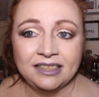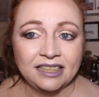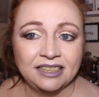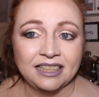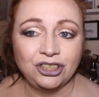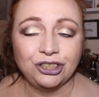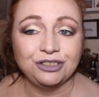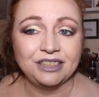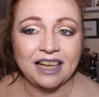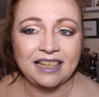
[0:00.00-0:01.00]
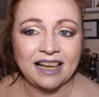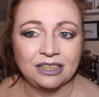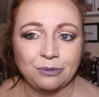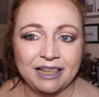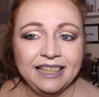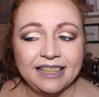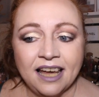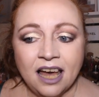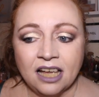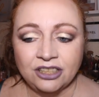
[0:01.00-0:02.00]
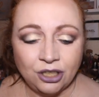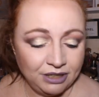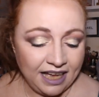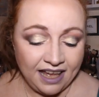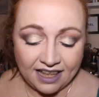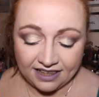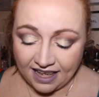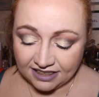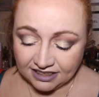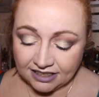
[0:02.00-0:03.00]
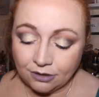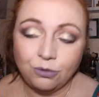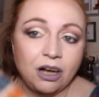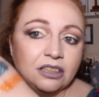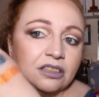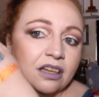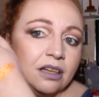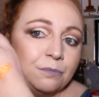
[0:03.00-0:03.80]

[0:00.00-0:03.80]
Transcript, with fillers: testing Tuesday next week so yeah that's what